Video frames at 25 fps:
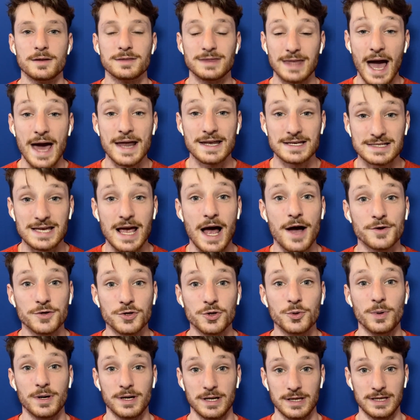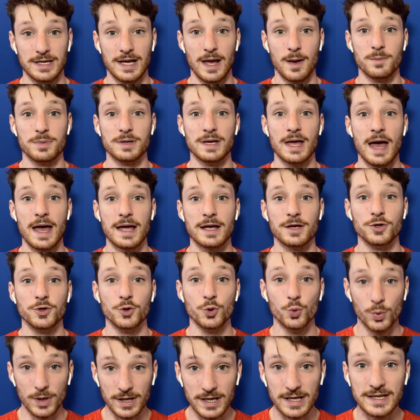That is how you win in the NBA.
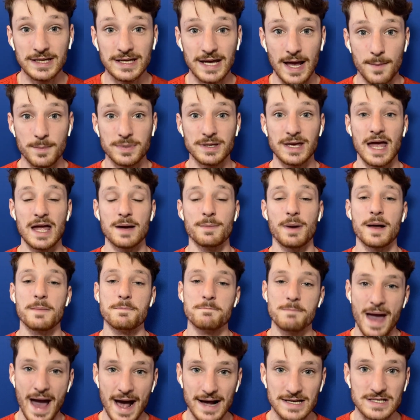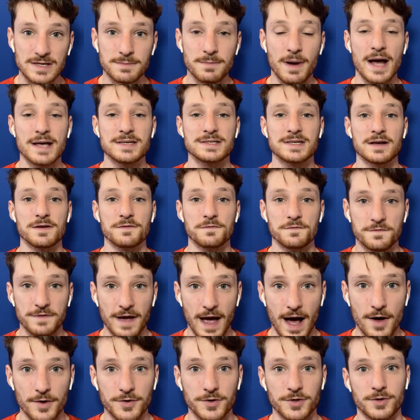You win in the NBA by maximizing
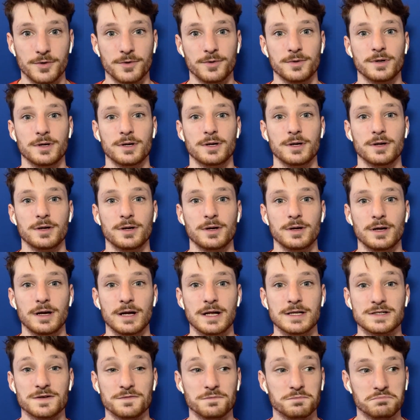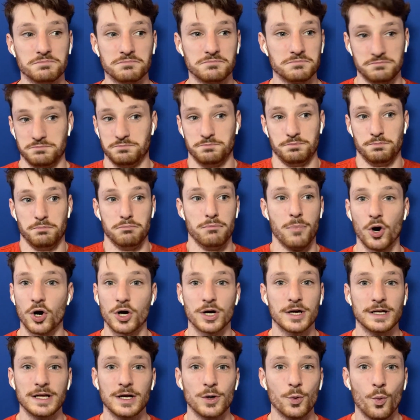value. It's a
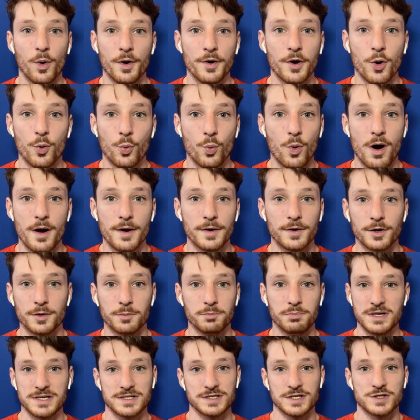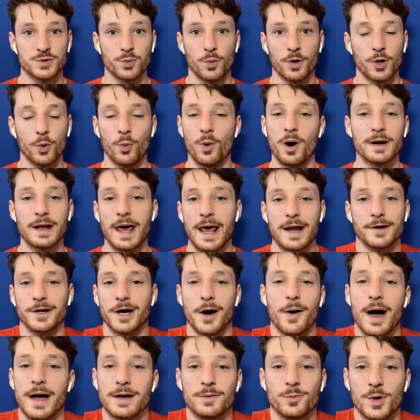marketing 101 or business 101. I don't
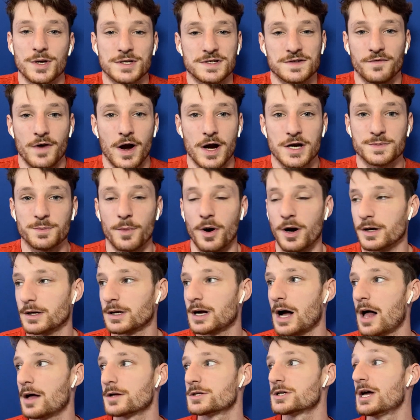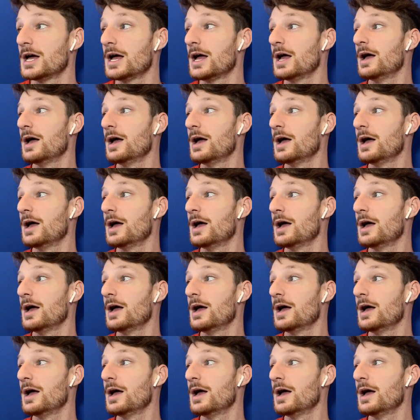know. I wasn't very smart in college.